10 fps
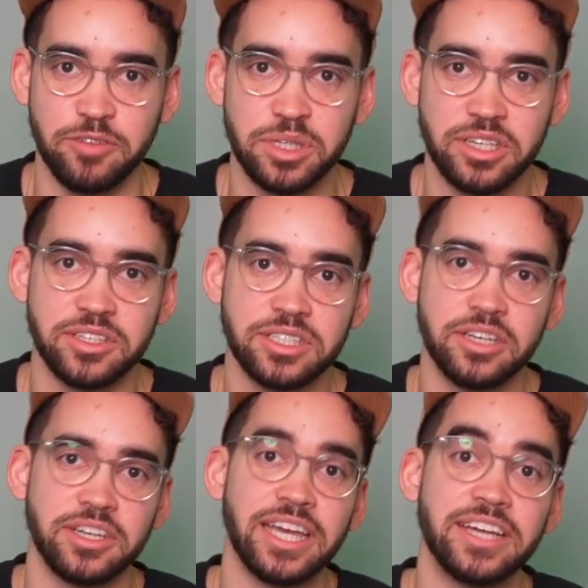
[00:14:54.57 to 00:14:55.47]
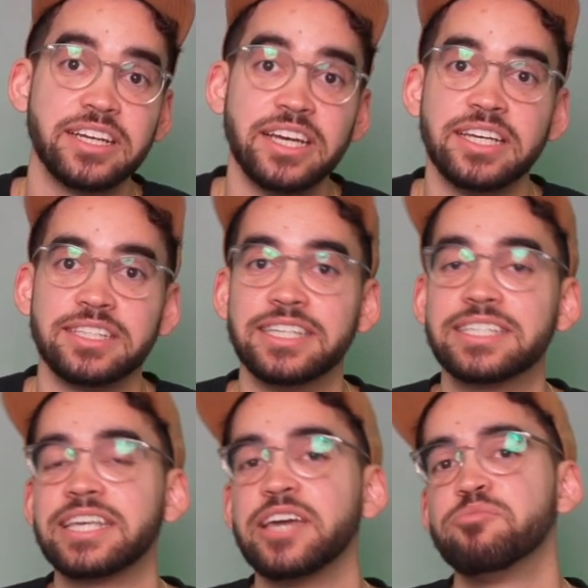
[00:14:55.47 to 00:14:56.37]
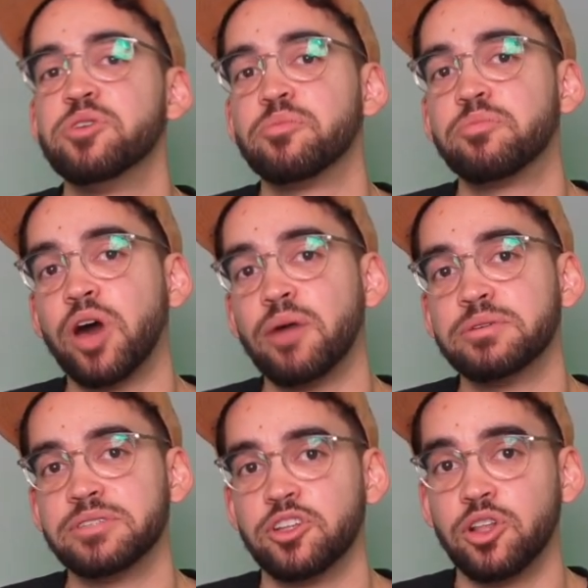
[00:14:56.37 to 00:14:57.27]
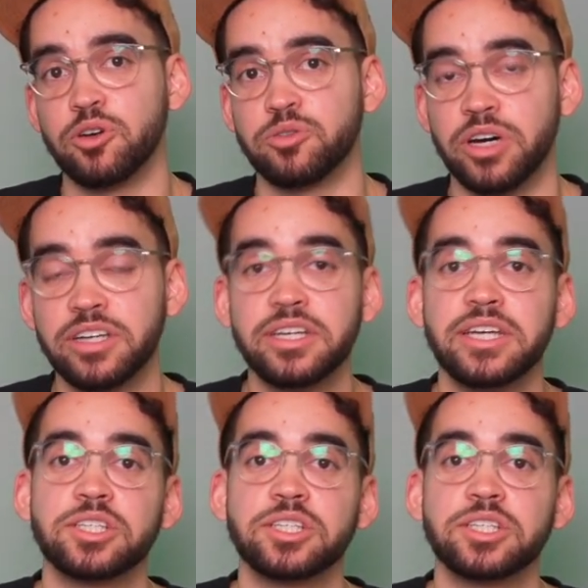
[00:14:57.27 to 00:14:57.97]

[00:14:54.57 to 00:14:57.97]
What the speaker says: Because again, this can be a problem in the long run.